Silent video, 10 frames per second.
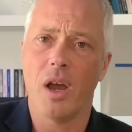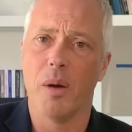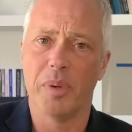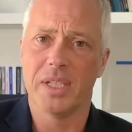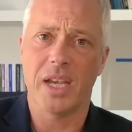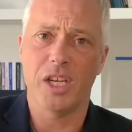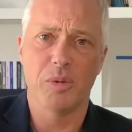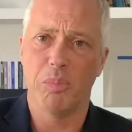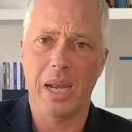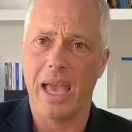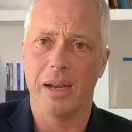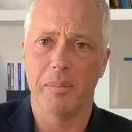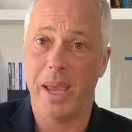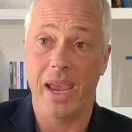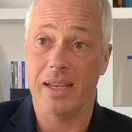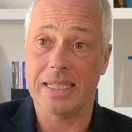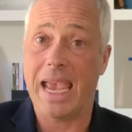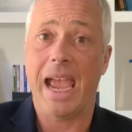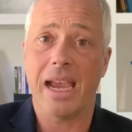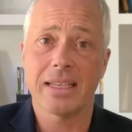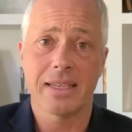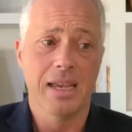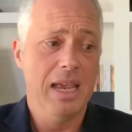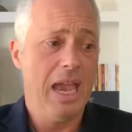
compensation plan pays X,